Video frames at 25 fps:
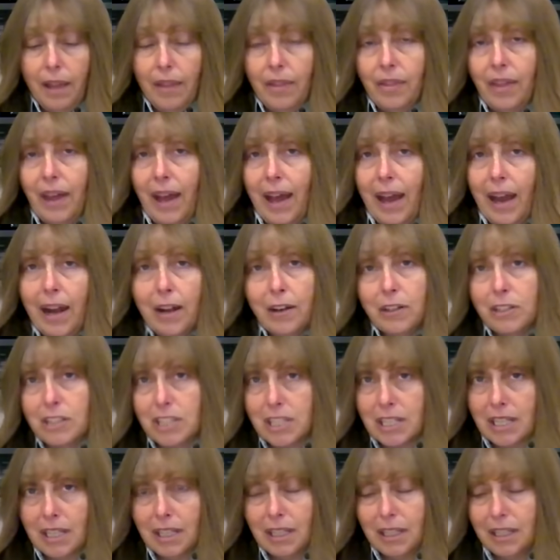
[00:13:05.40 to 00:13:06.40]
The iron
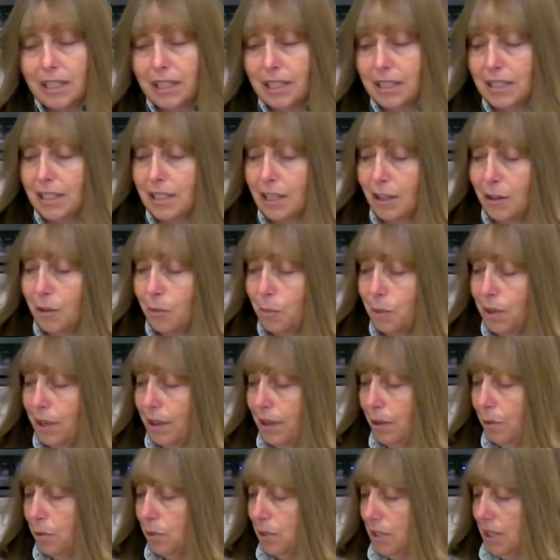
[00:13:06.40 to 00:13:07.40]
skillet is another one
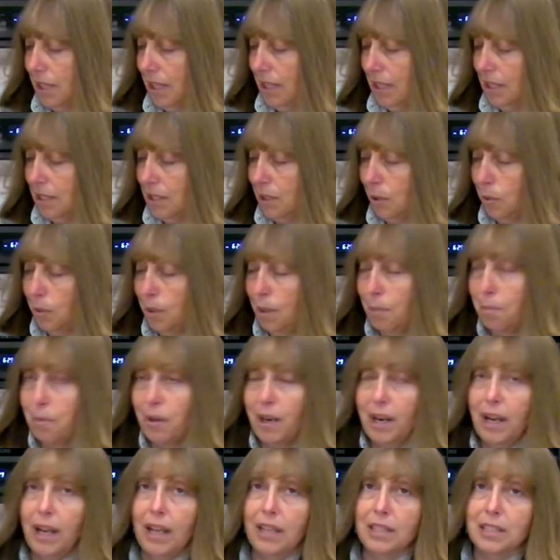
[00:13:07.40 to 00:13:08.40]
of those things, though, that
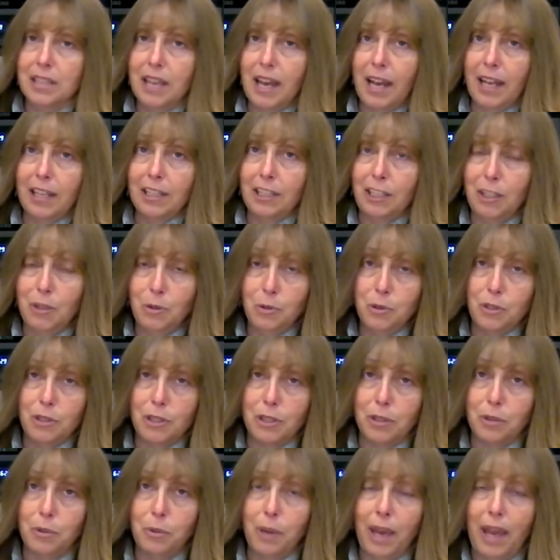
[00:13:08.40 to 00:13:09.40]
Brett has gotten used
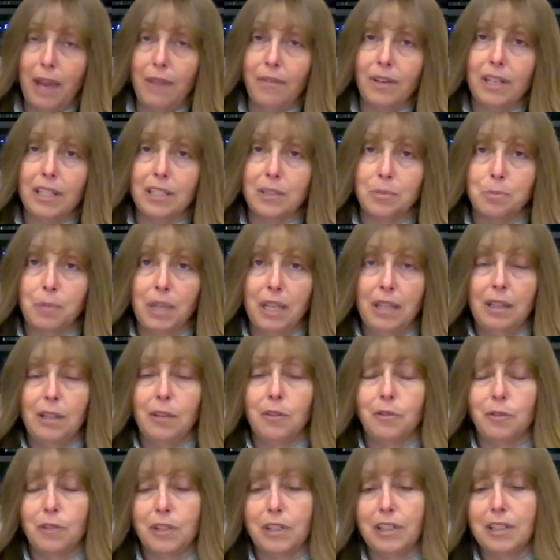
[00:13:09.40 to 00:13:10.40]
to, having his
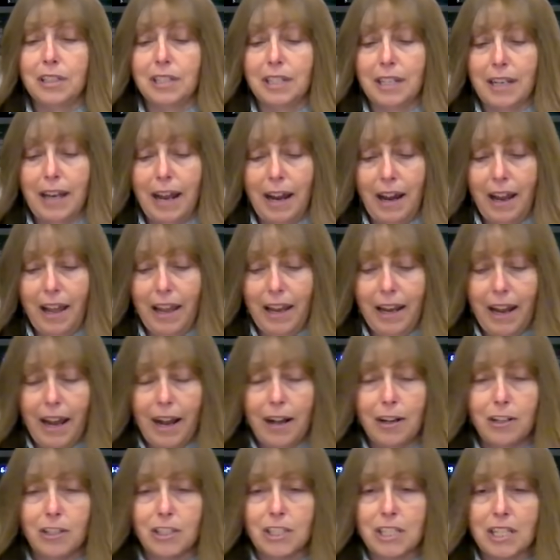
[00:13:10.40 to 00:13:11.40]
meatloaf cooked in an
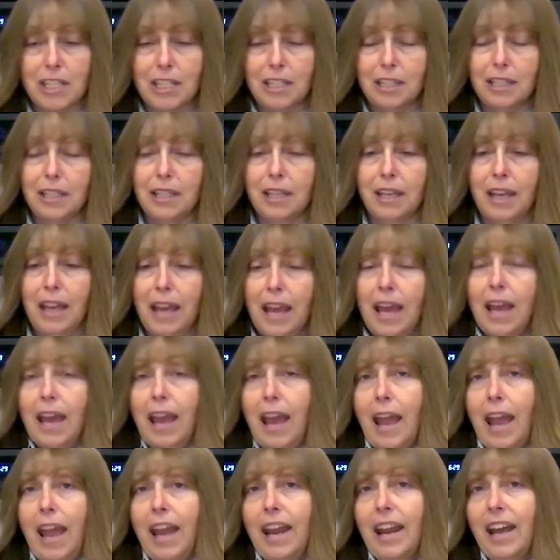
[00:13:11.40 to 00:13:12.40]
iron skillet.
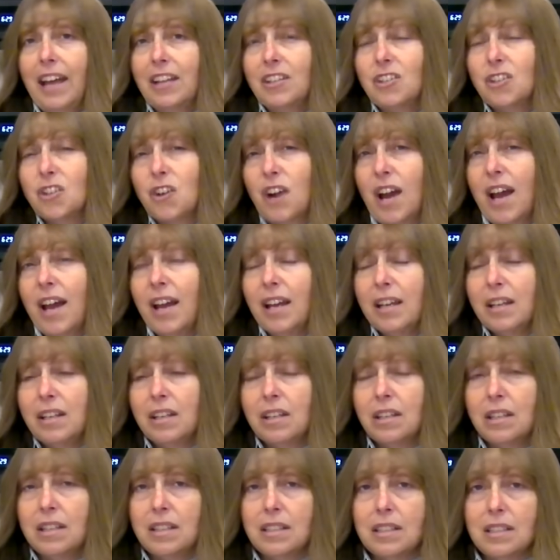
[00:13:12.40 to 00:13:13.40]
And I tried
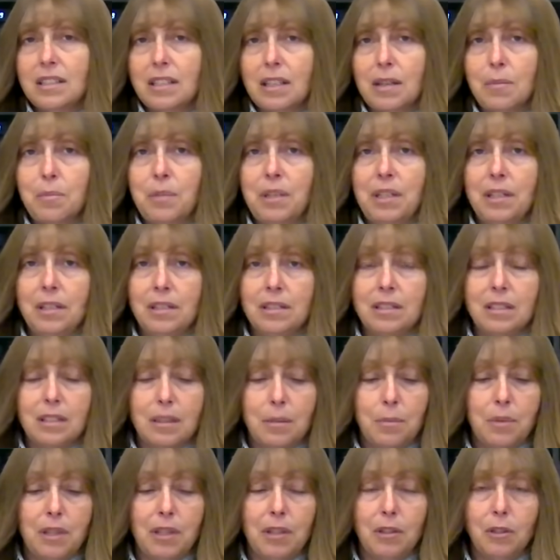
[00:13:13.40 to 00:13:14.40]
cooking some in
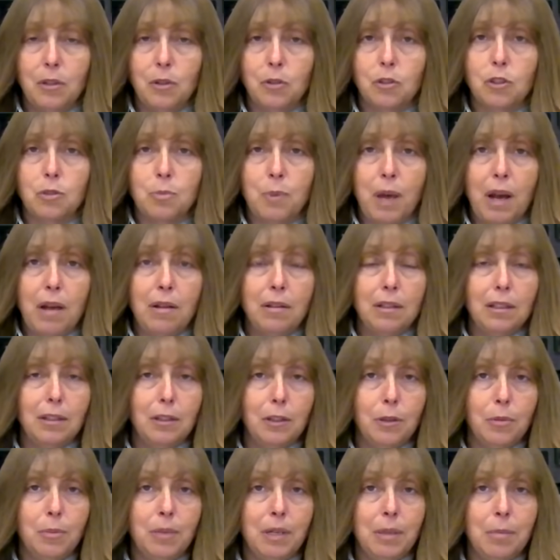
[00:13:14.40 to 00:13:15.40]
some of the little small
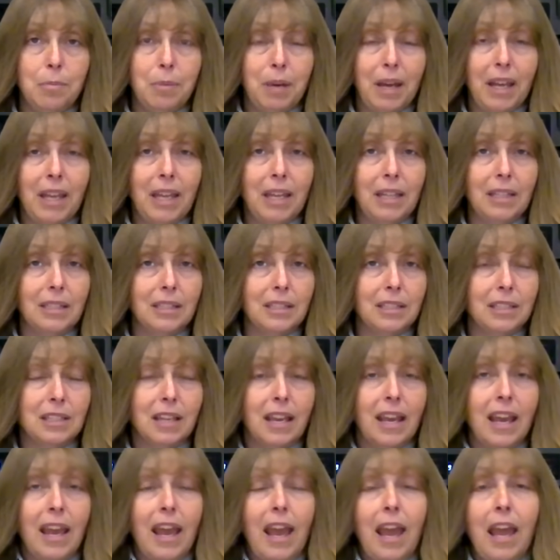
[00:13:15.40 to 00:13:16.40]
aluminum
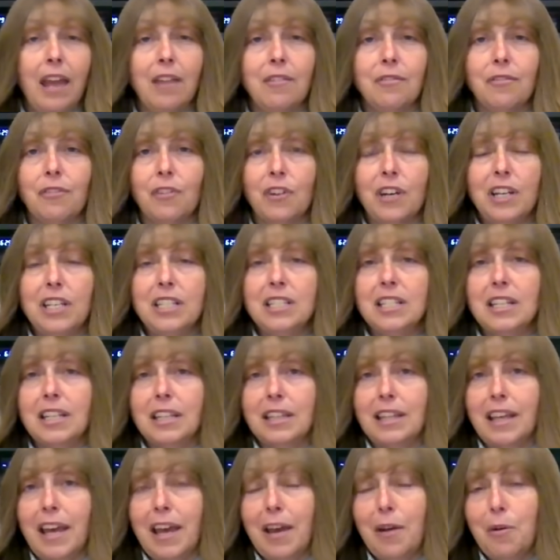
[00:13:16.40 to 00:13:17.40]
pans and freezing
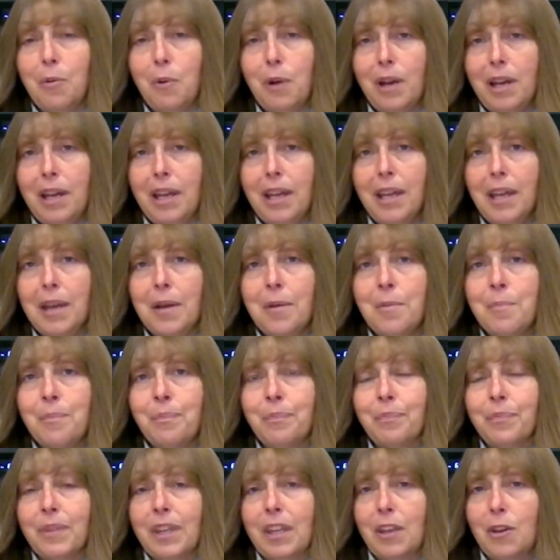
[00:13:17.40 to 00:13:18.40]
it that way.
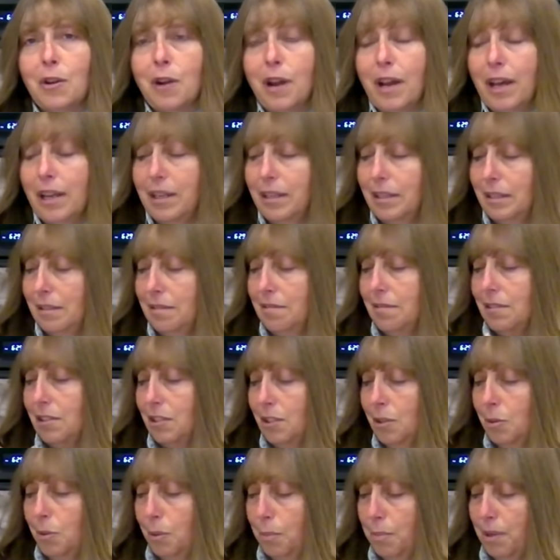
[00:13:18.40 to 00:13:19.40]
You know, I
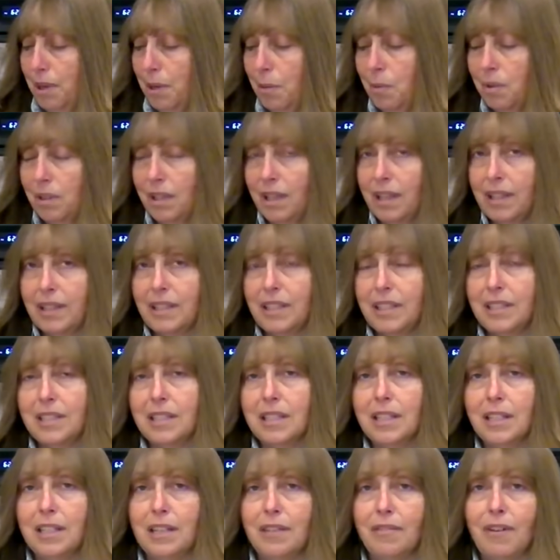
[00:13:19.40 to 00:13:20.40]
do a big one like
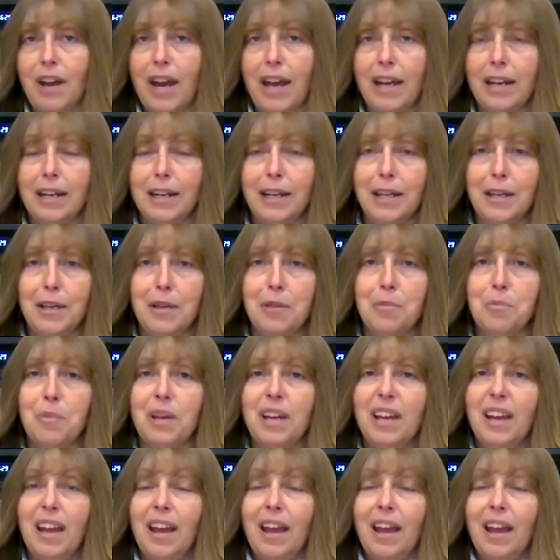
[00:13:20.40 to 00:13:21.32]
this and then divide it up.